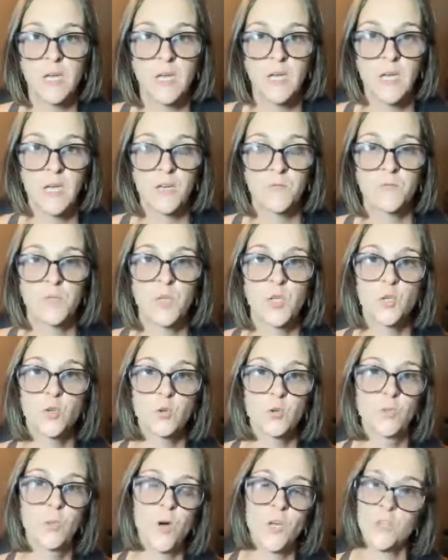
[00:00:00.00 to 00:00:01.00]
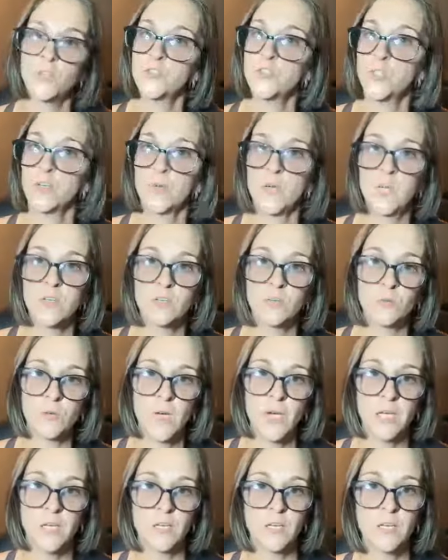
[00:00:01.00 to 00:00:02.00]
If you want to do it,
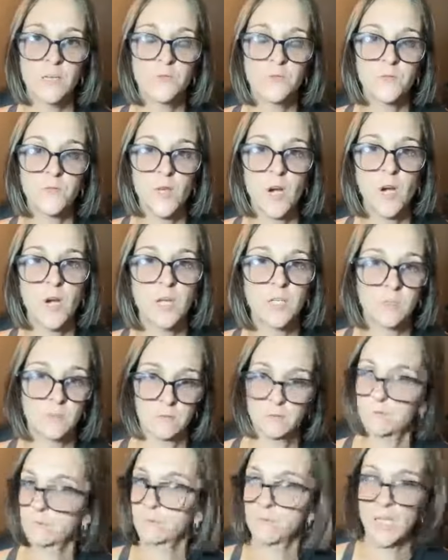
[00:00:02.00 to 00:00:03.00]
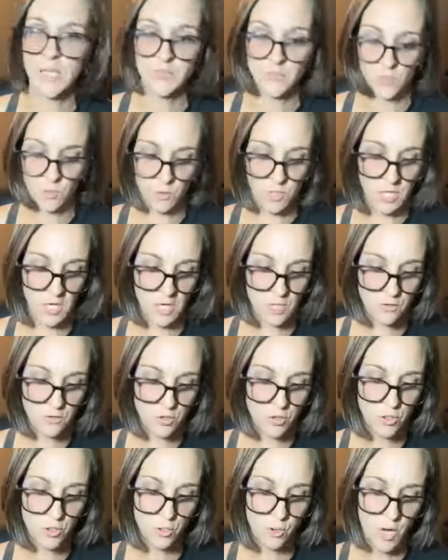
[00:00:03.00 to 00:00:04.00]
great. If not, that's okay
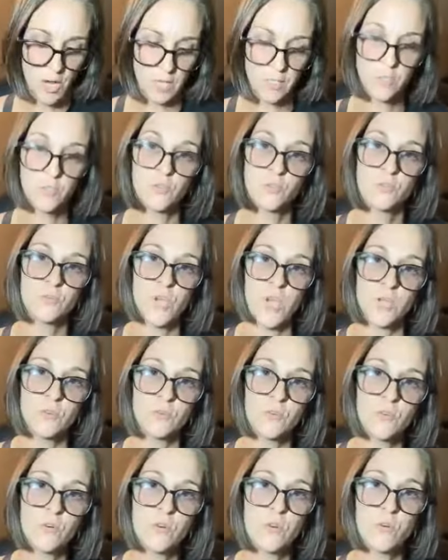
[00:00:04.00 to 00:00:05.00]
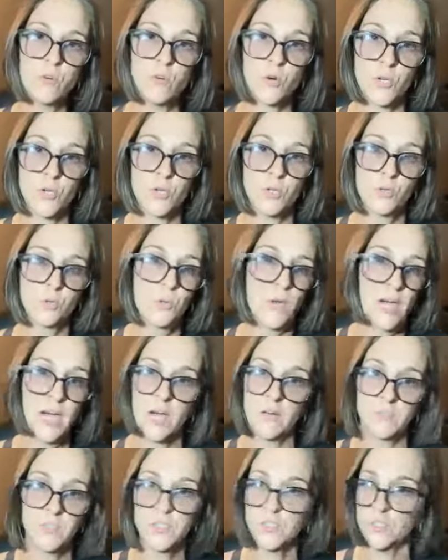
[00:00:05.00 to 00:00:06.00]
too. I can do general or you
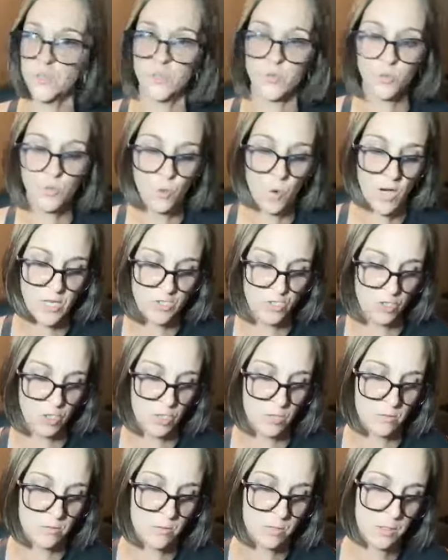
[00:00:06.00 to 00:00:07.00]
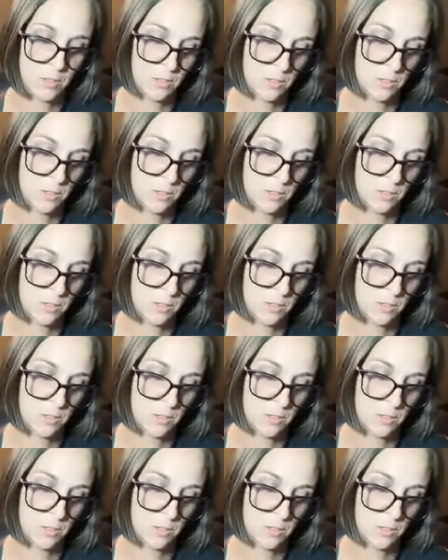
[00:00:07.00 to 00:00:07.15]
have a certain question.